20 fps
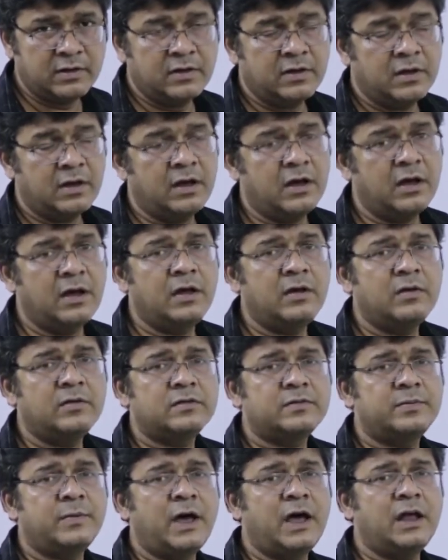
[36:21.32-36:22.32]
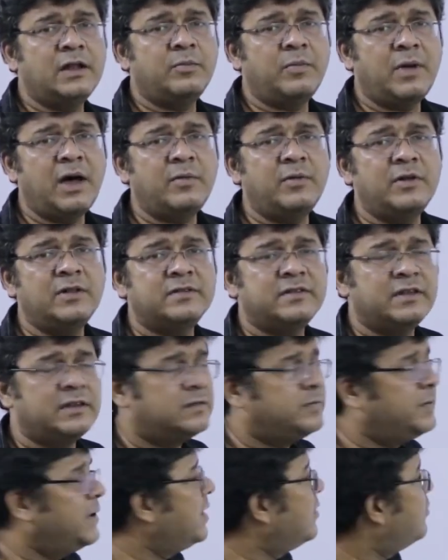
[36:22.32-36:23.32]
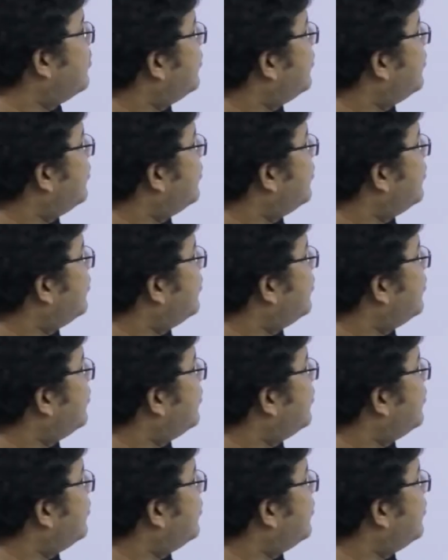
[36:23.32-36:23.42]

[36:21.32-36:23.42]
small bubbles is being